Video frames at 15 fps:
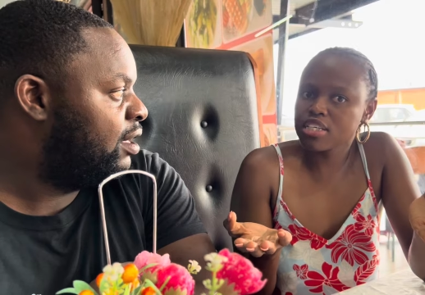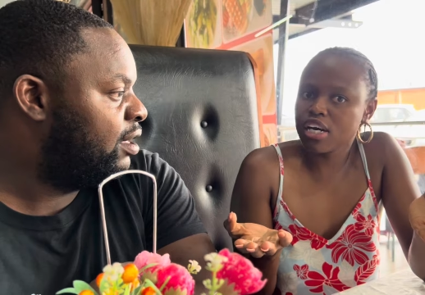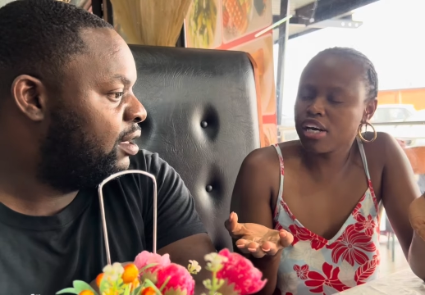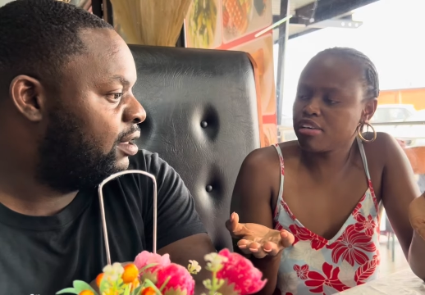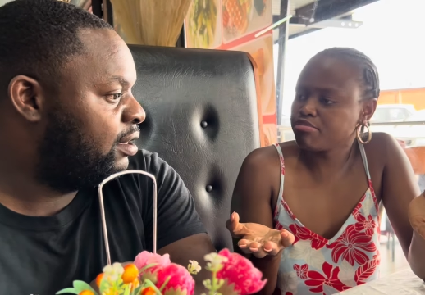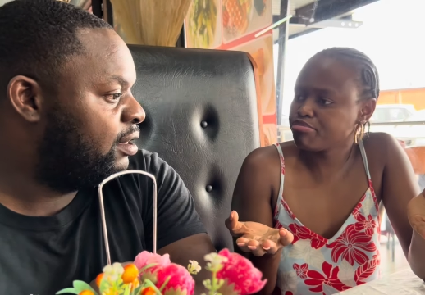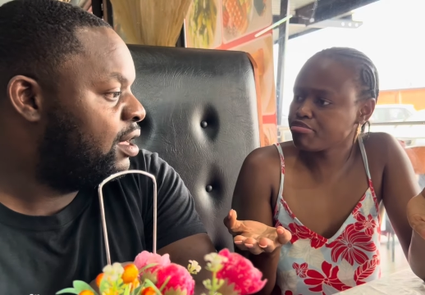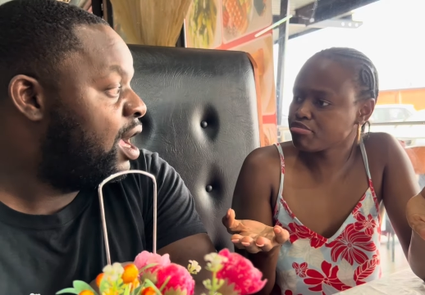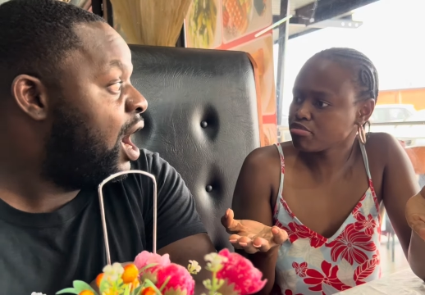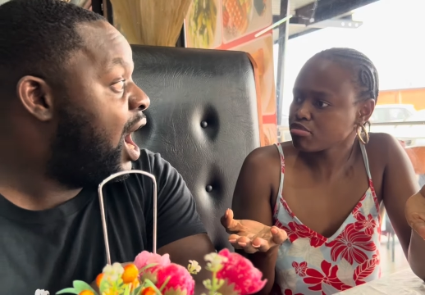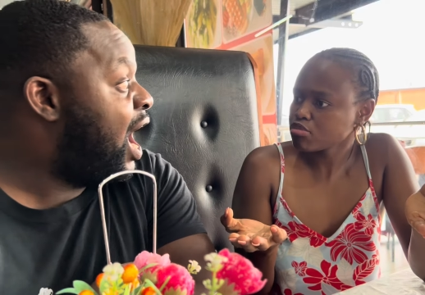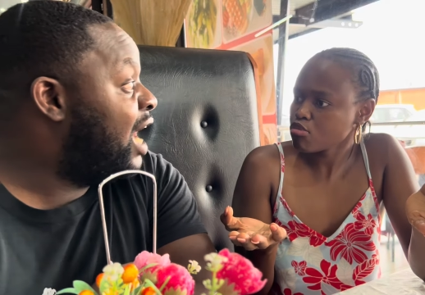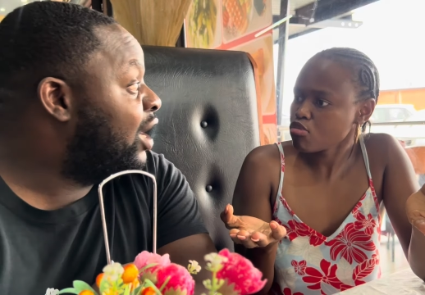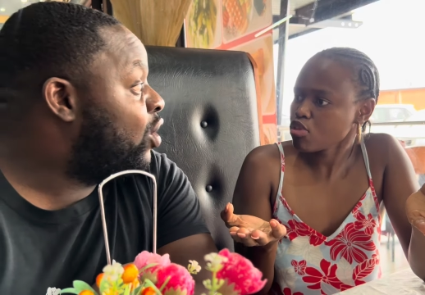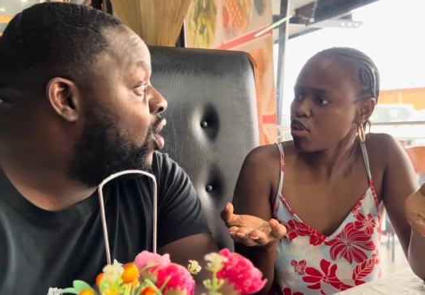Speaker 1: um
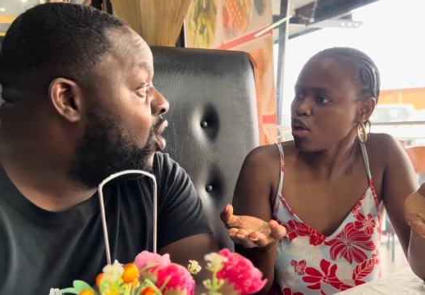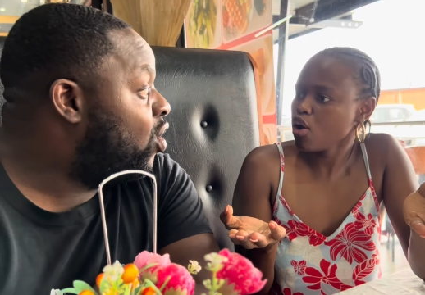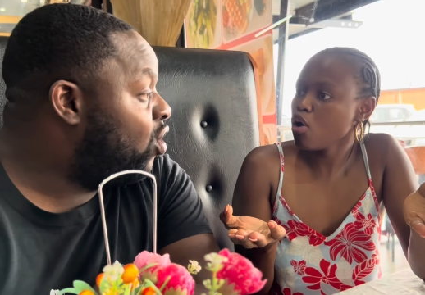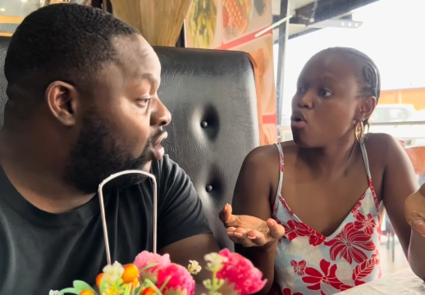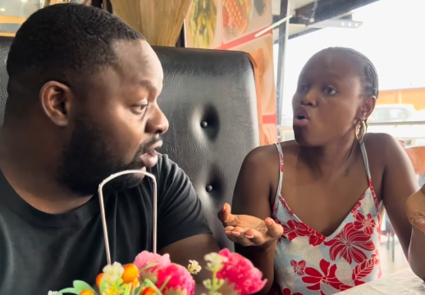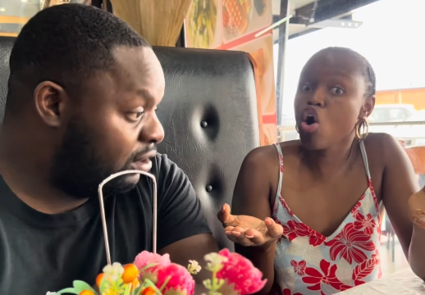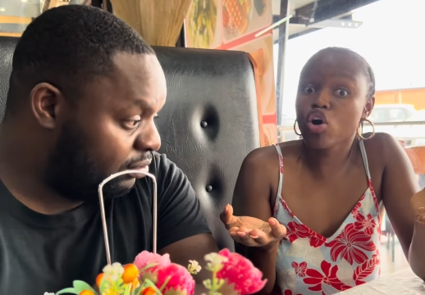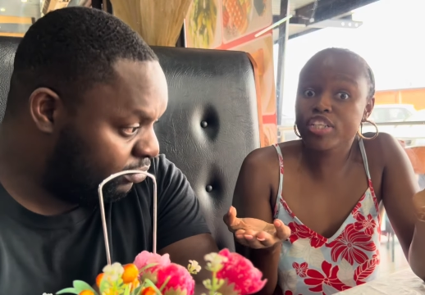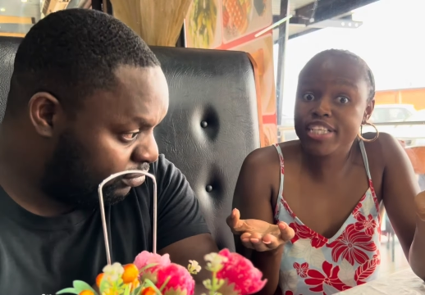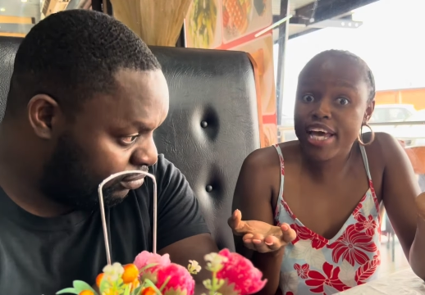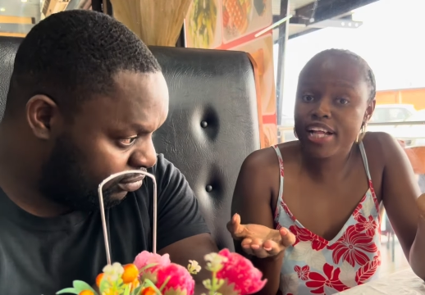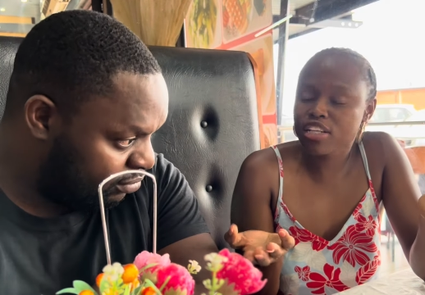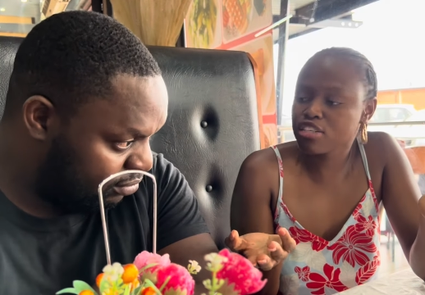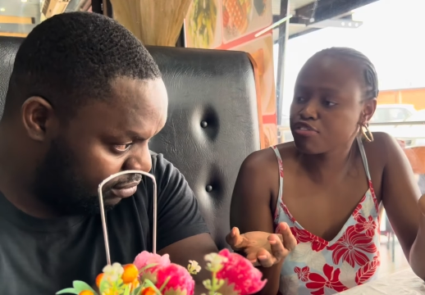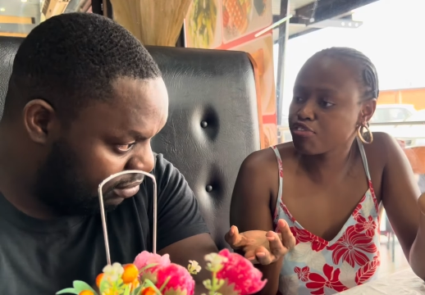alcohol
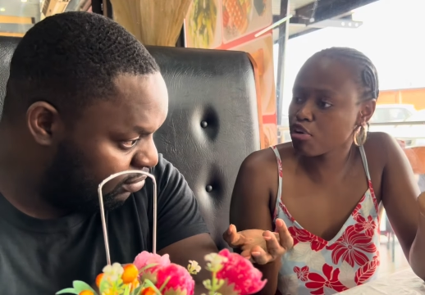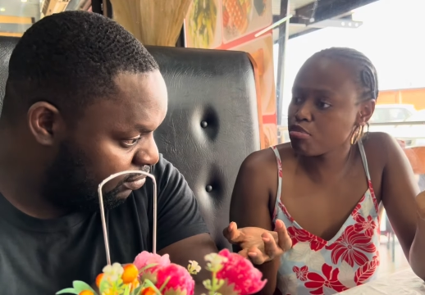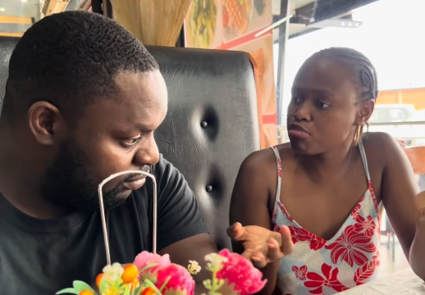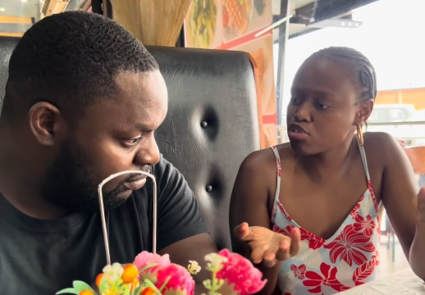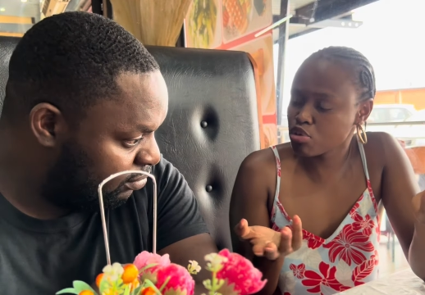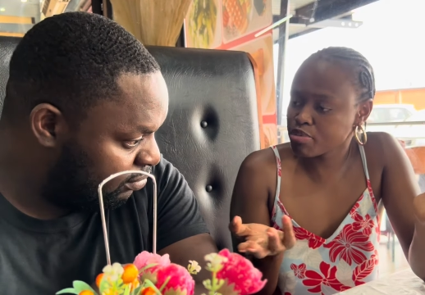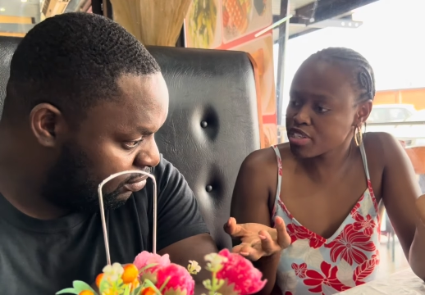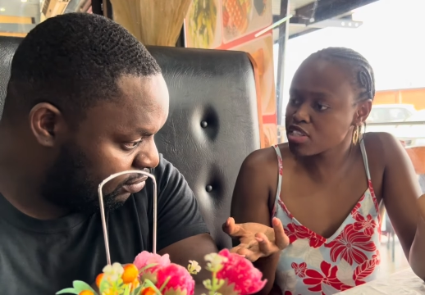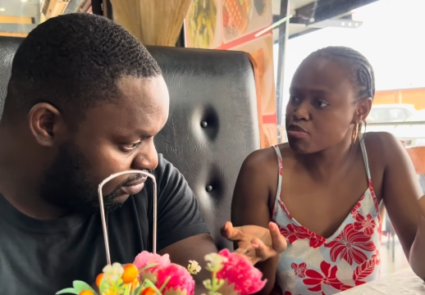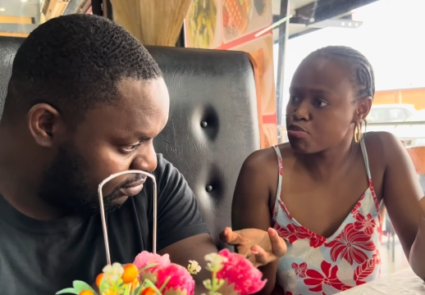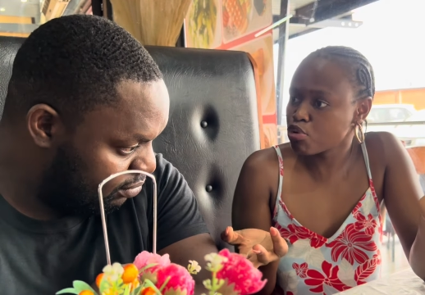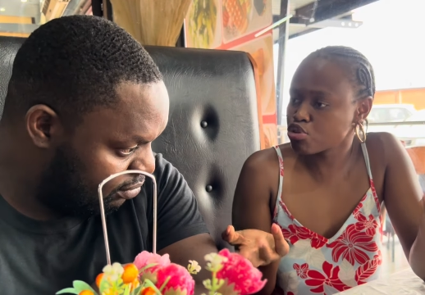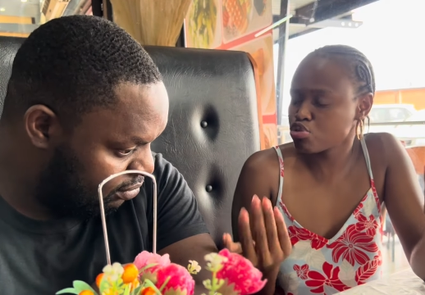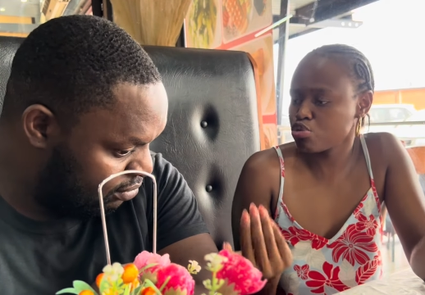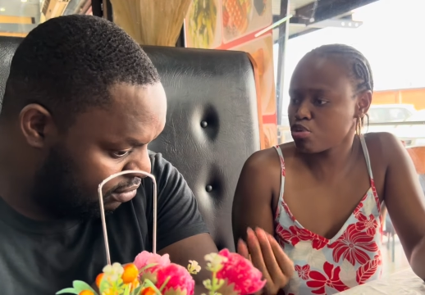cocktails from so mrs
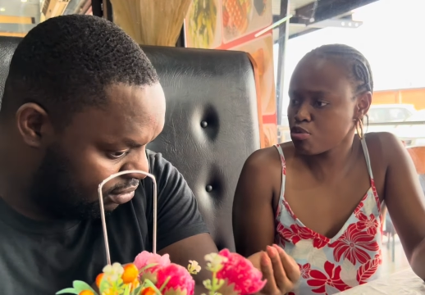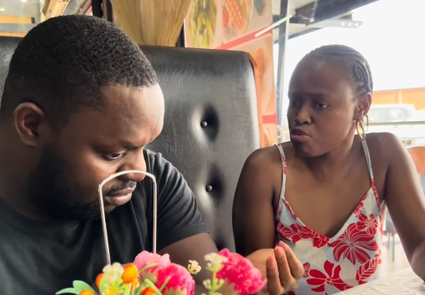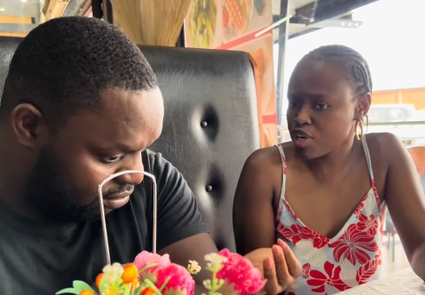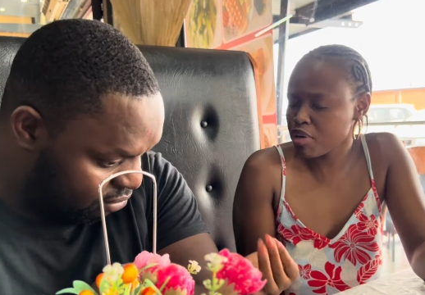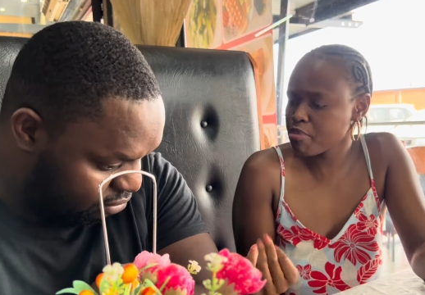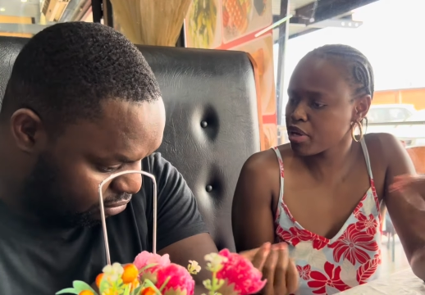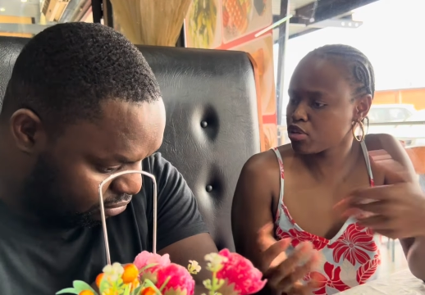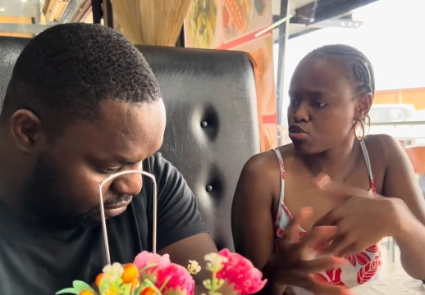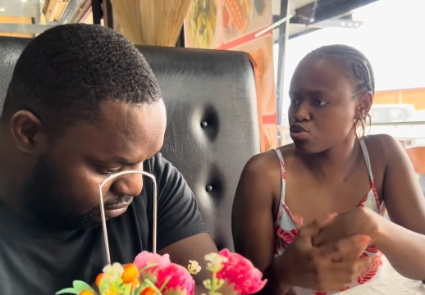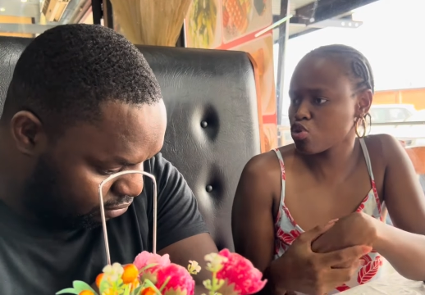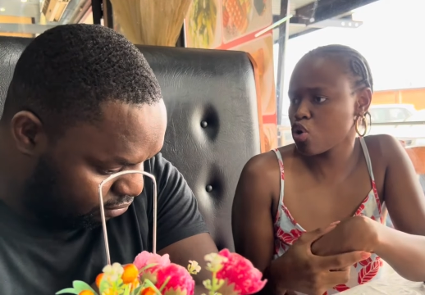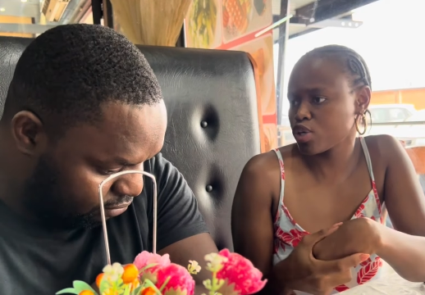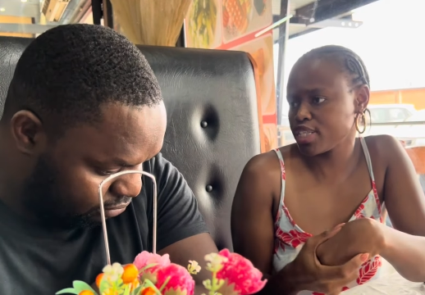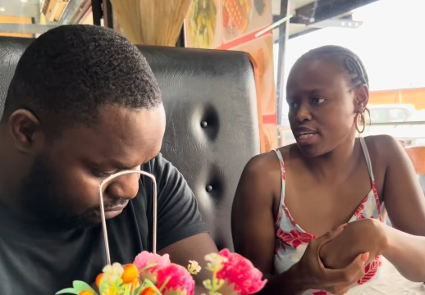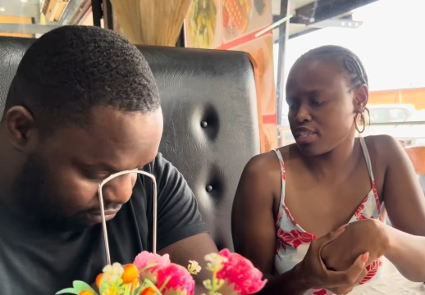book so we can make those
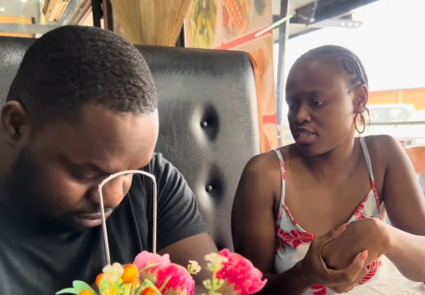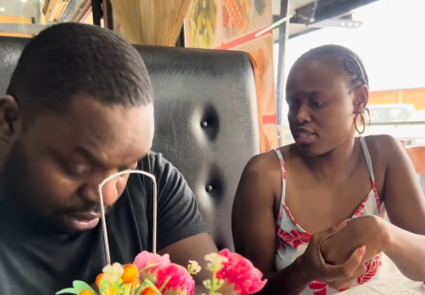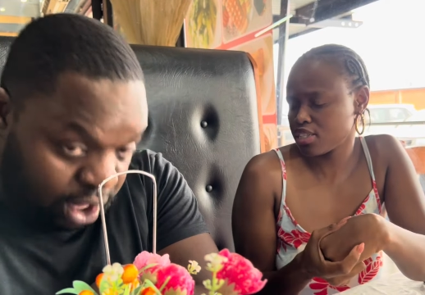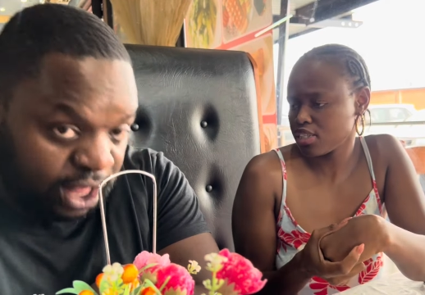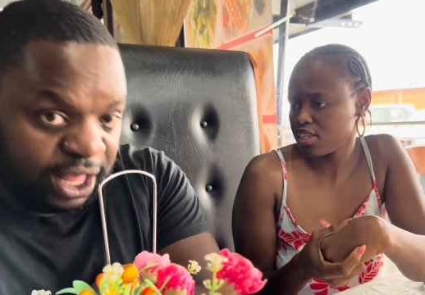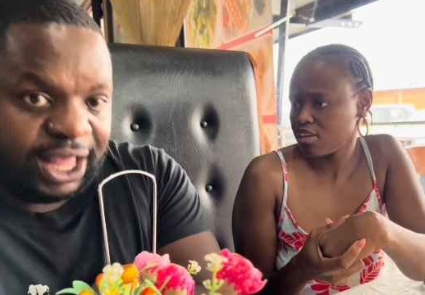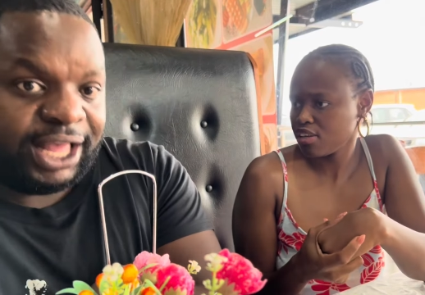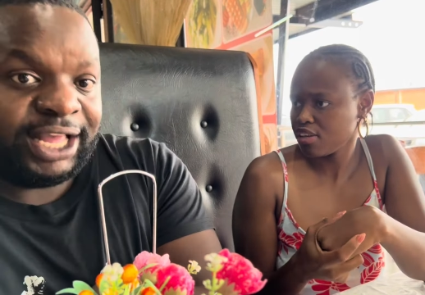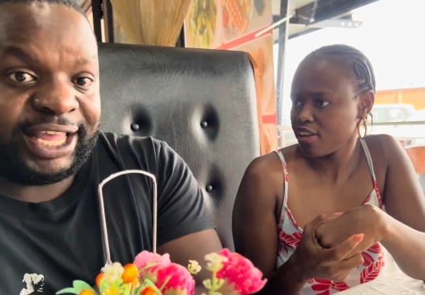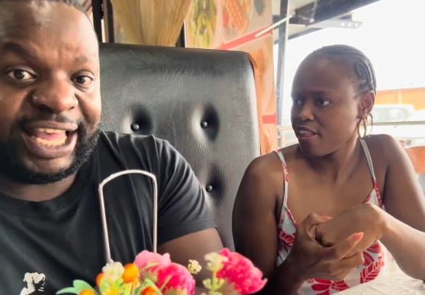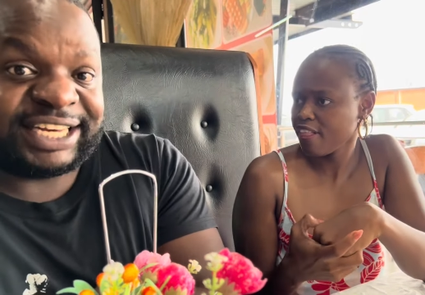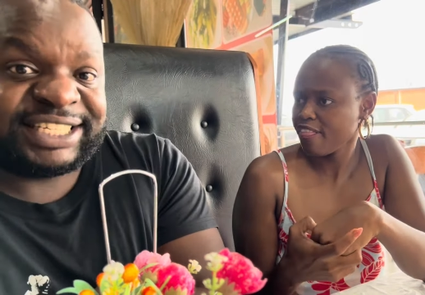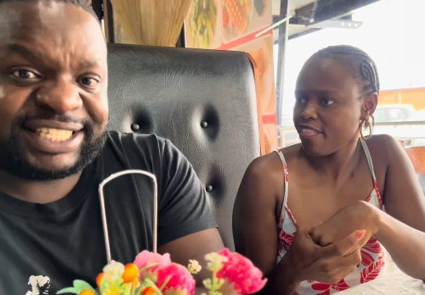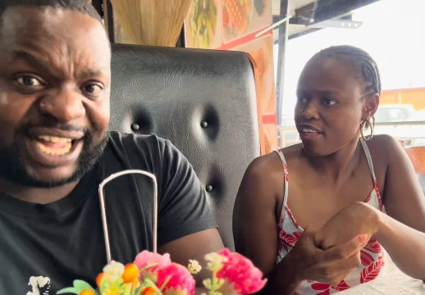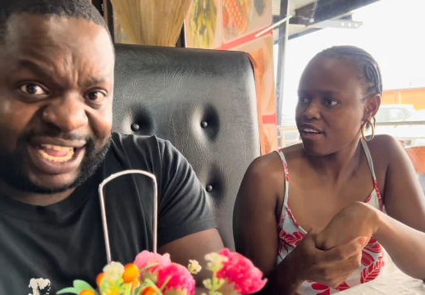cocktails
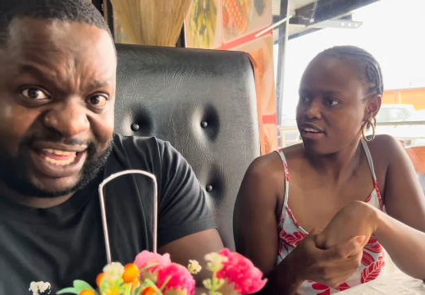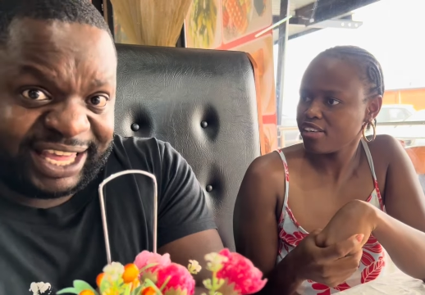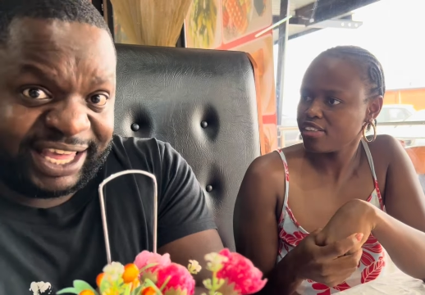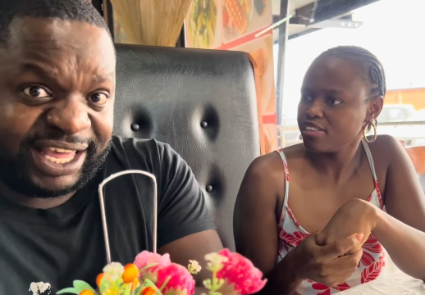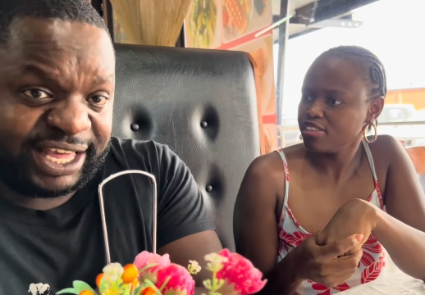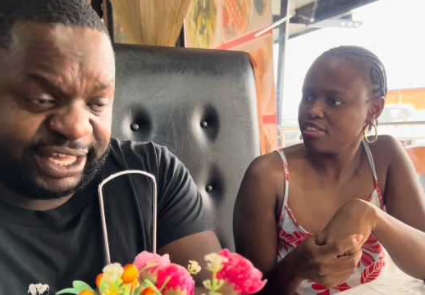get sake